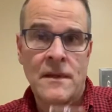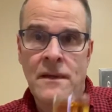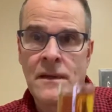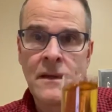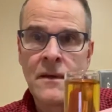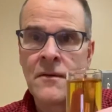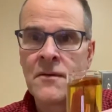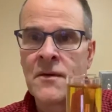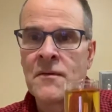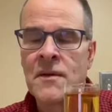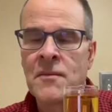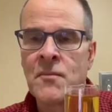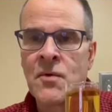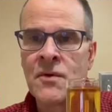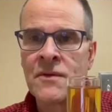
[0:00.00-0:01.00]
I don't know any
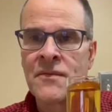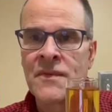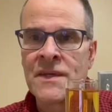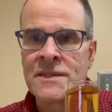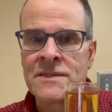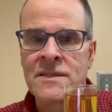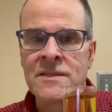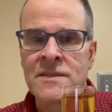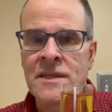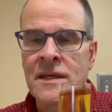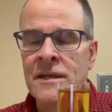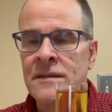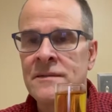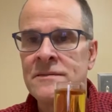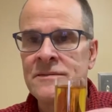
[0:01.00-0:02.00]
more things to
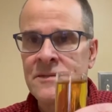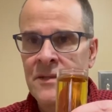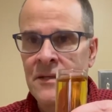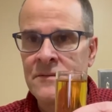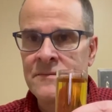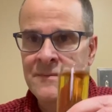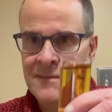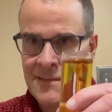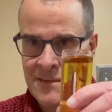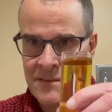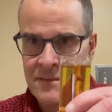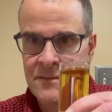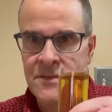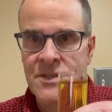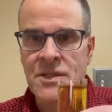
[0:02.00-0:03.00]
say, so
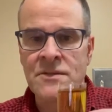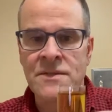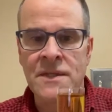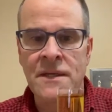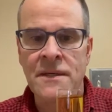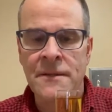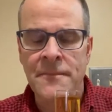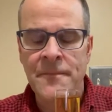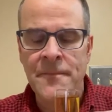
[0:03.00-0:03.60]
cheers again.